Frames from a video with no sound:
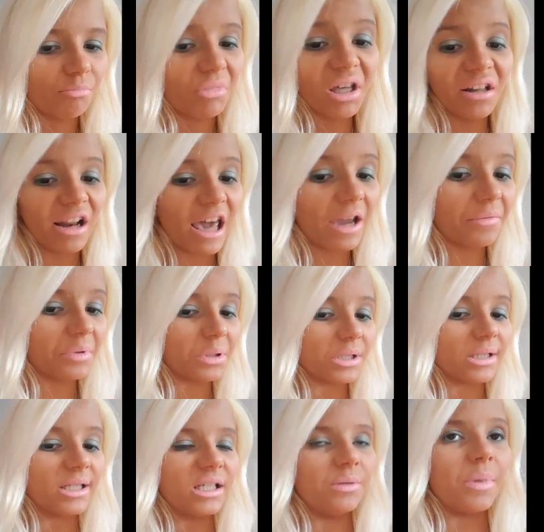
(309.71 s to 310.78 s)
but I will
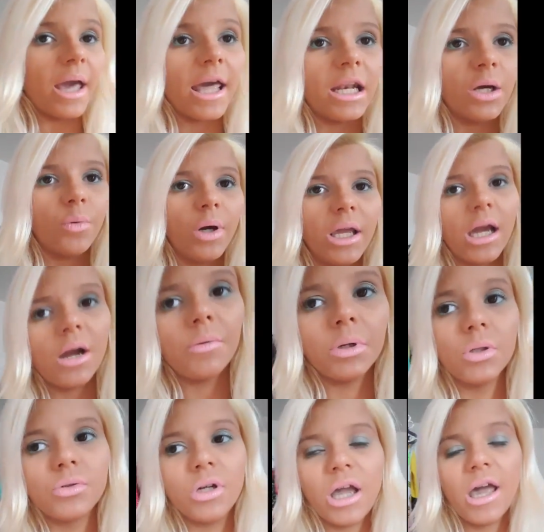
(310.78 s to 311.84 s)
see. But anyway, I
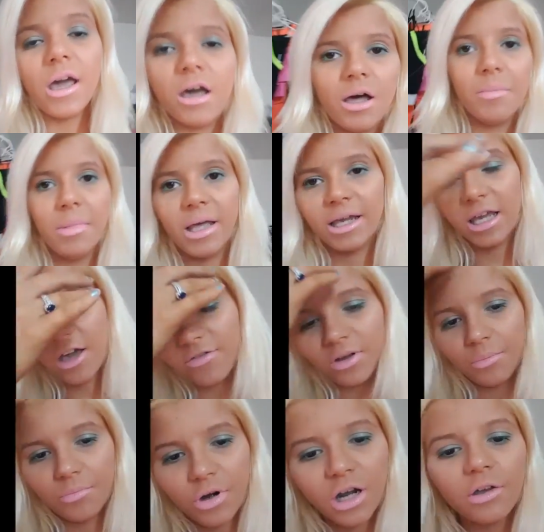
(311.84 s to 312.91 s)
will do um, like
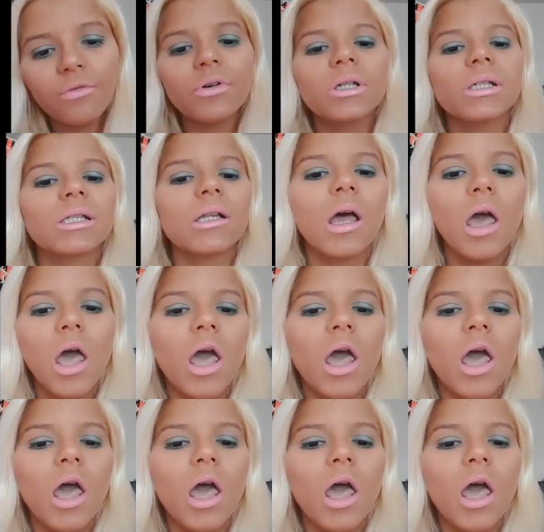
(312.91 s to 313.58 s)
having breakfast,